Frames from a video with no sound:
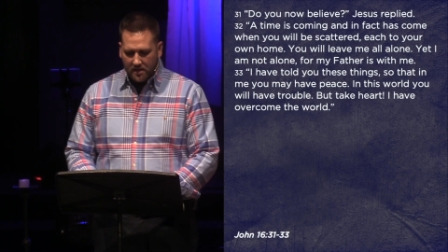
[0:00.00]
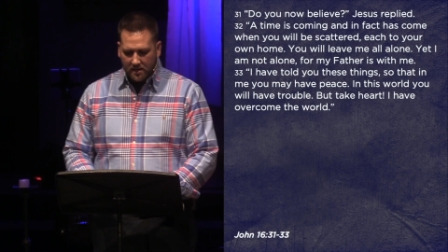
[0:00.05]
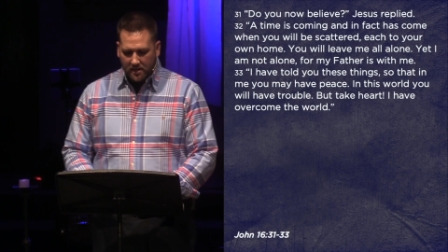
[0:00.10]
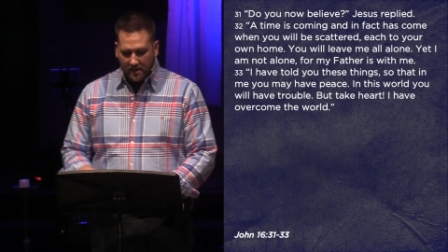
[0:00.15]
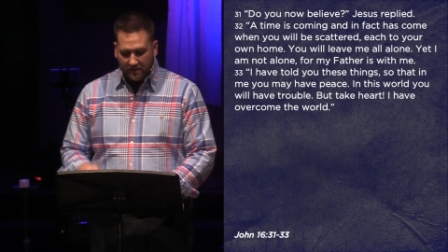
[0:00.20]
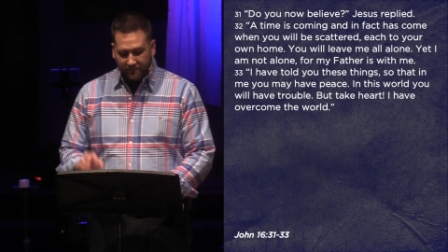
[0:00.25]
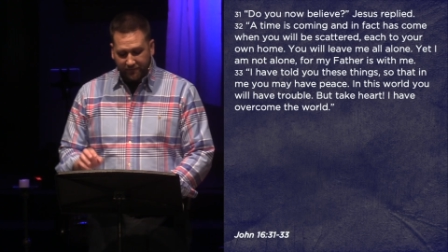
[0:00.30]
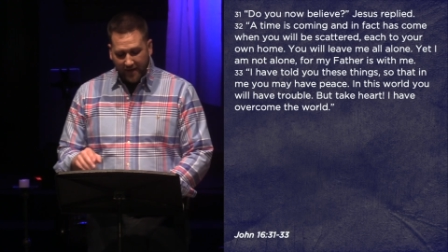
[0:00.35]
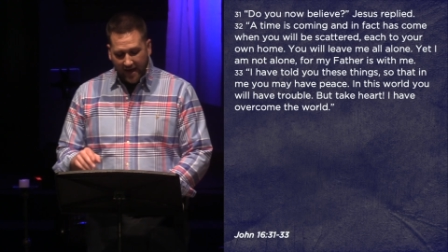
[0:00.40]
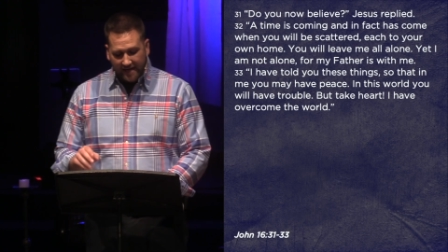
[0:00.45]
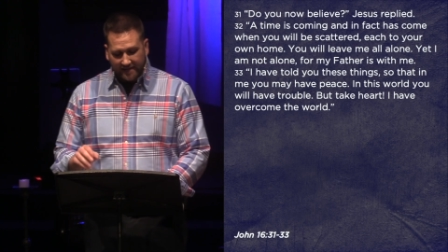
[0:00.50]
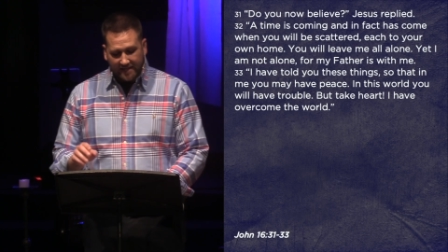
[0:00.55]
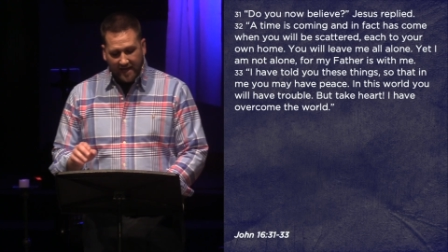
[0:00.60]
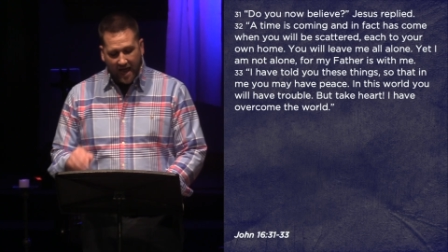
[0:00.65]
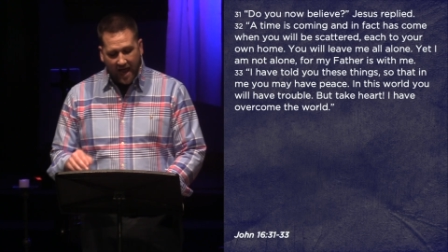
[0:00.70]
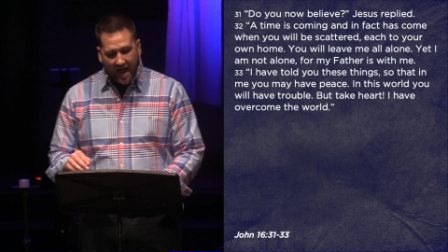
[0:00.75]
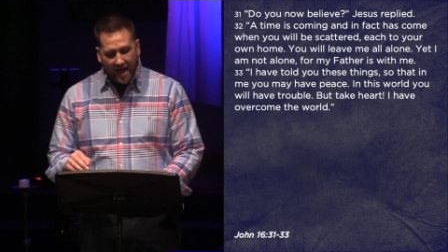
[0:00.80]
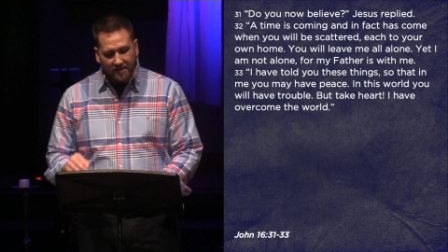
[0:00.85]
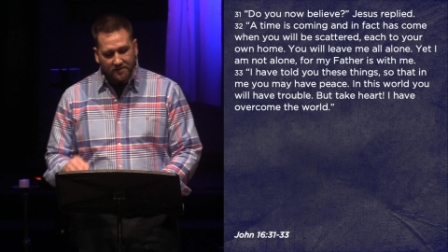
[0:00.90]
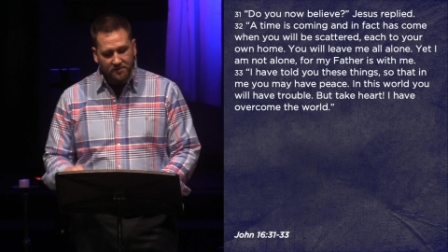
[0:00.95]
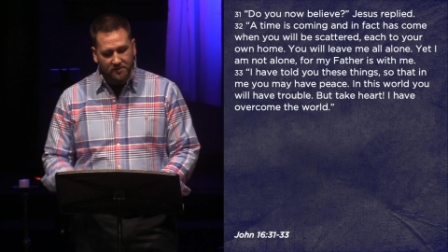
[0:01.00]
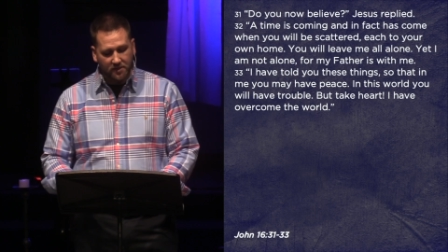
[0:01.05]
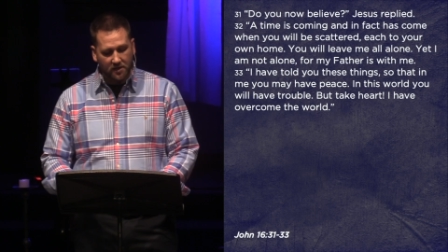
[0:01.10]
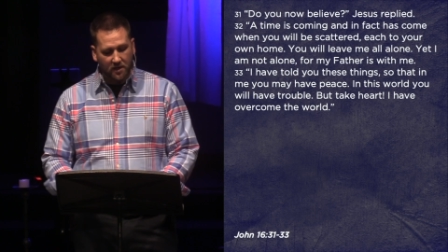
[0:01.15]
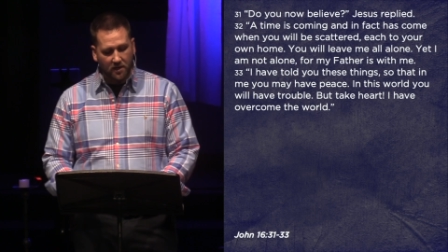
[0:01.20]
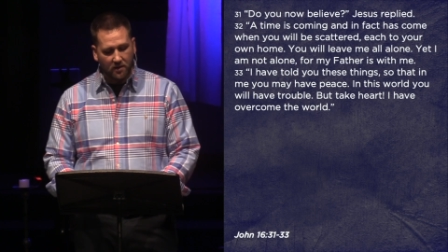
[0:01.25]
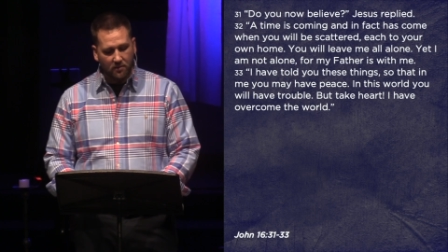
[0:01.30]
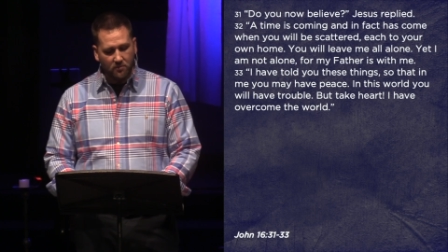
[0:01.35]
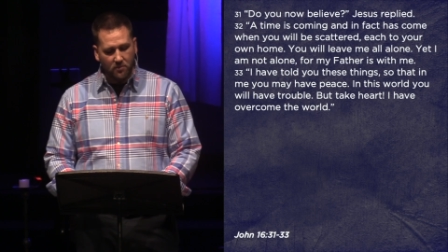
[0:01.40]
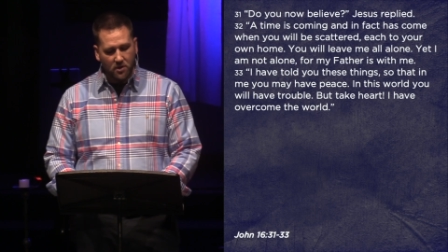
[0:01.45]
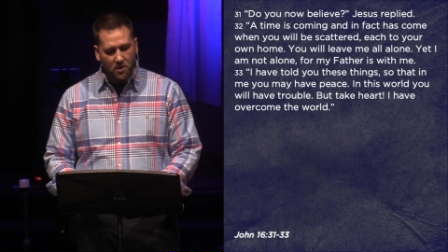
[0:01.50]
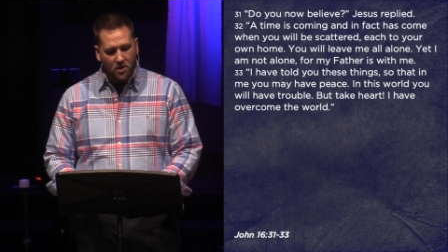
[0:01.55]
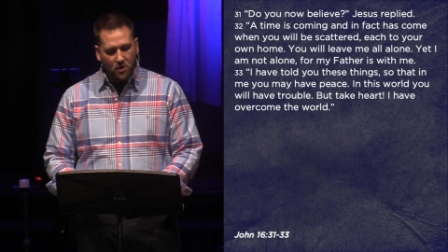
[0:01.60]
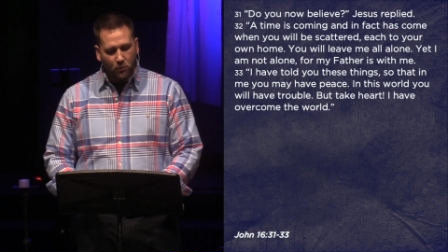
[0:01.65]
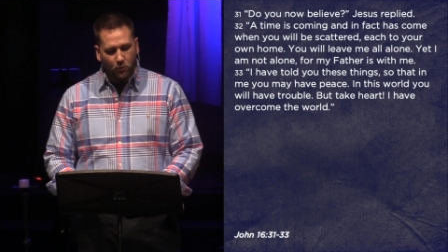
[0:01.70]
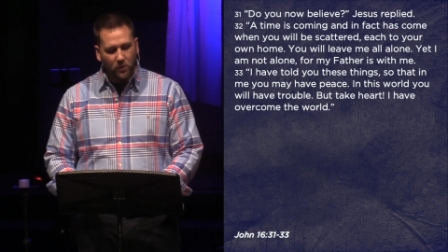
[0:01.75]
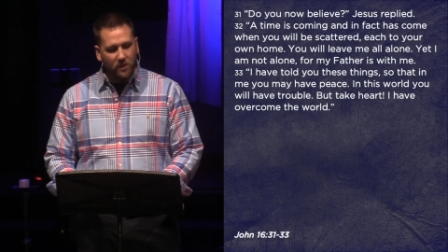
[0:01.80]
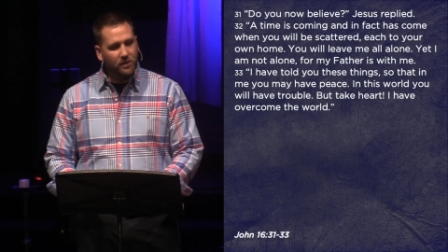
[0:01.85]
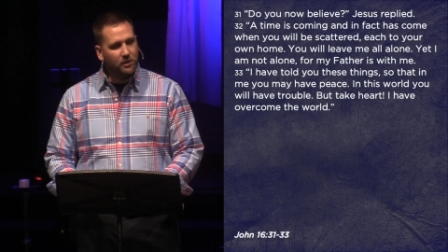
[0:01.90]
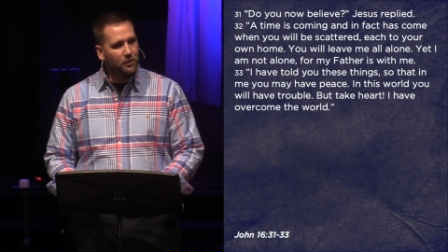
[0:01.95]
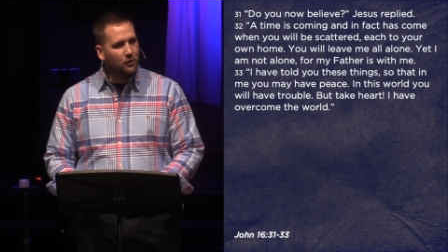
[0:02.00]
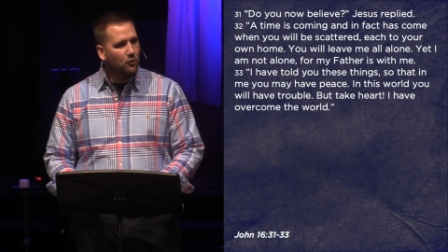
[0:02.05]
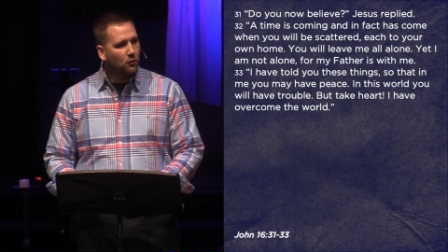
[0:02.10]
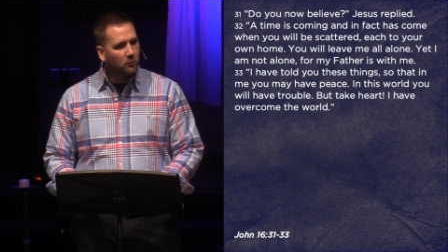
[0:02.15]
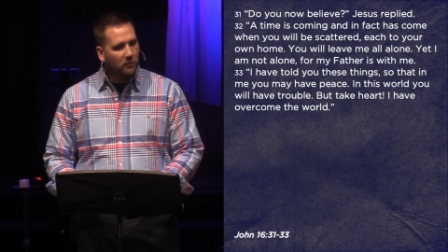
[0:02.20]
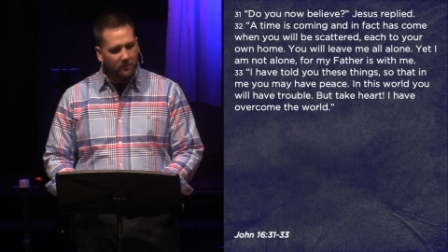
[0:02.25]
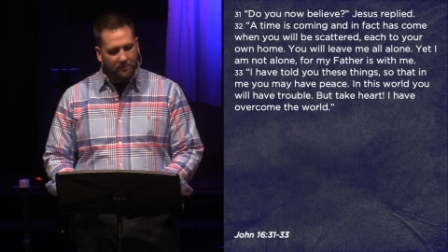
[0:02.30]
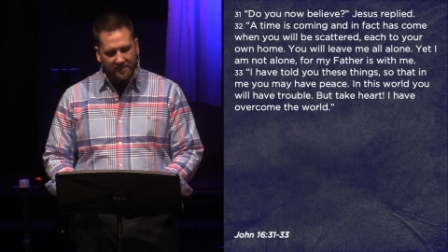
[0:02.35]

in fact, has come when you will